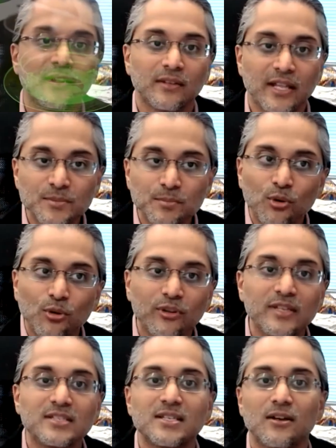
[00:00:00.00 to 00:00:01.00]
Let's pull
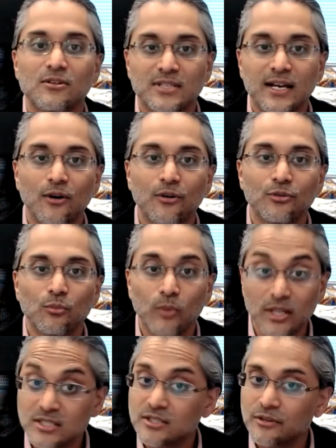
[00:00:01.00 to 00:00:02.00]
these cells out
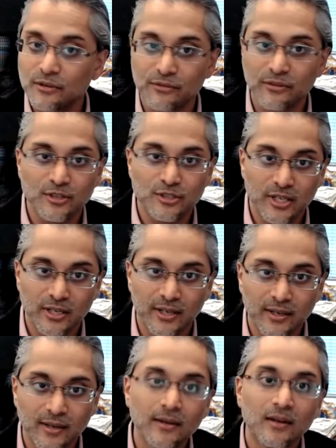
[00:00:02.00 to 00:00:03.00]
once they're differentiating.
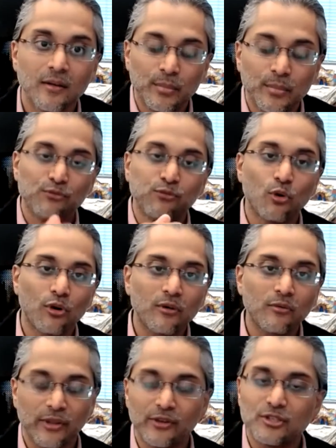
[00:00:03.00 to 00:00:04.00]

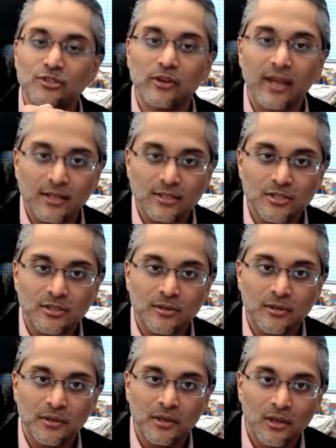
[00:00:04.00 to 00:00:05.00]
Before, when they're still cancer,
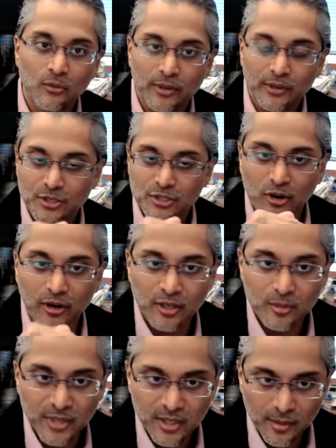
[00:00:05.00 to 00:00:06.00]
when they're starting
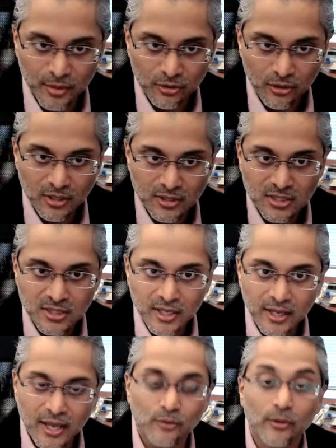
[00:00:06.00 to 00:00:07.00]
to become neurons,
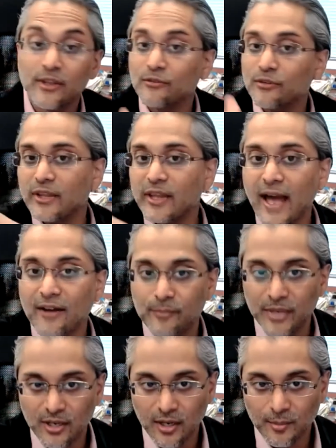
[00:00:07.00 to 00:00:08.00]
and when they really
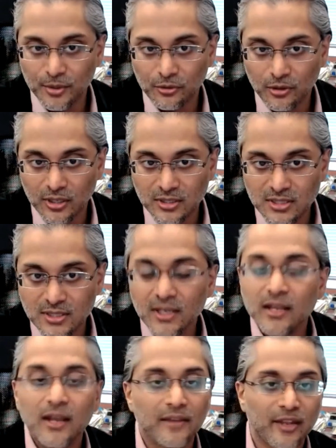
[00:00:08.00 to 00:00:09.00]
have become neurons.
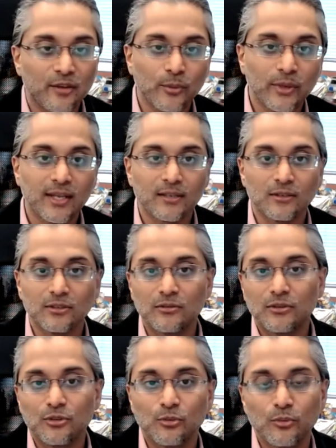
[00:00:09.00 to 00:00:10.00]
And then we can
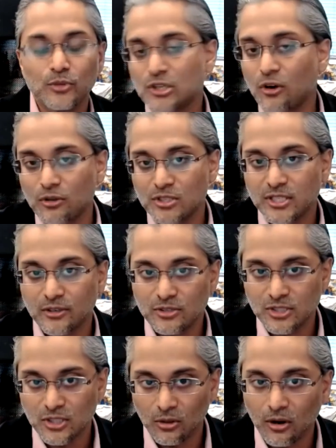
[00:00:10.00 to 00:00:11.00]
do what's called single
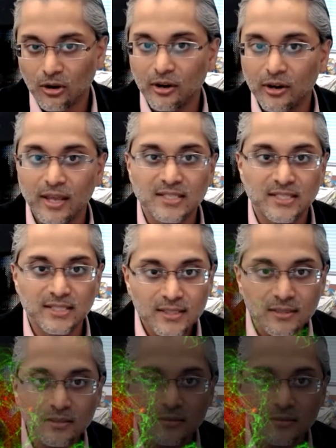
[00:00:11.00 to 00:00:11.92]
cell RNA seq